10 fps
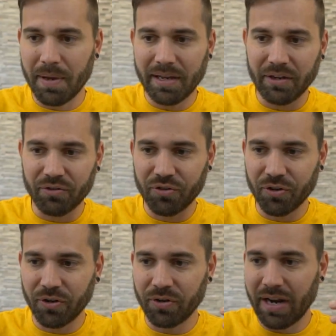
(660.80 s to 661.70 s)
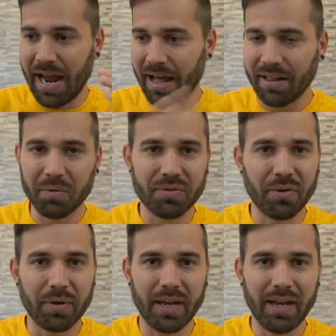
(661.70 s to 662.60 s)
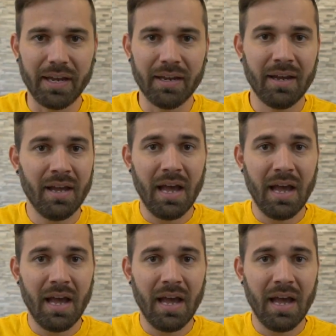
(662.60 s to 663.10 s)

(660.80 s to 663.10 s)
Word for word: making sure Allie was okay,